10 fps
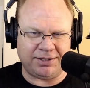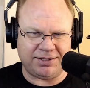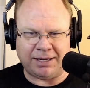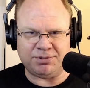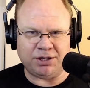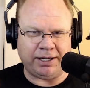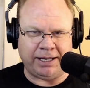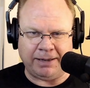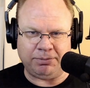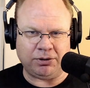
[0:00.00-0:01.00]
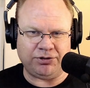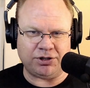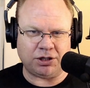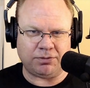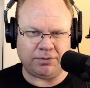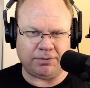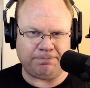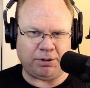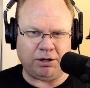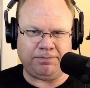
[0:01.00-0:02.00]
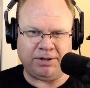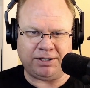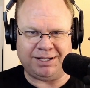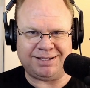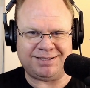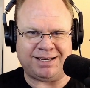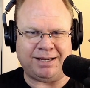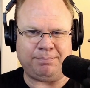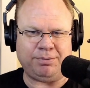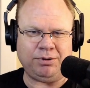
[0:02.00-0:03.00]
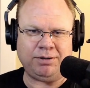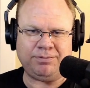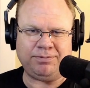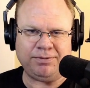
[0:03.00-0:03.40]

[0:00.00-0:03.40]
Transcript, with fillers: Samsung and Apple are such a perfect example of,